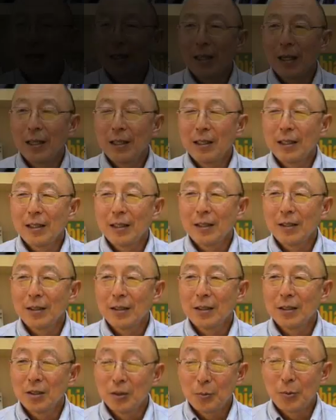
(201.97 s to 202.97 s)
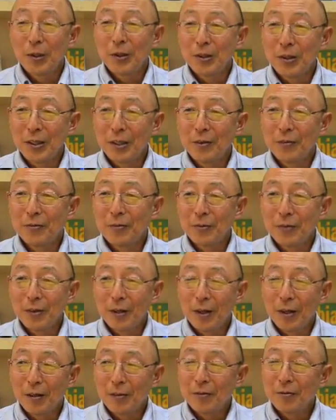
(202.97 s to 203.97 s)
I think that the spirit of,
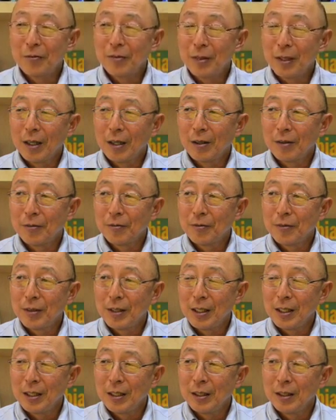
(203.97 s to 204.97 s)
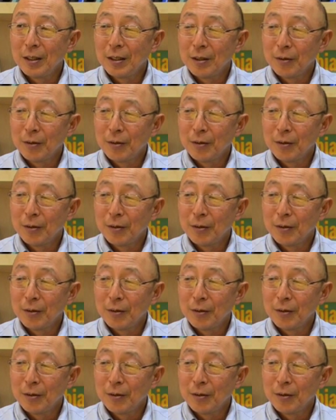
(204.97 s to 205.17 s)
of, of the,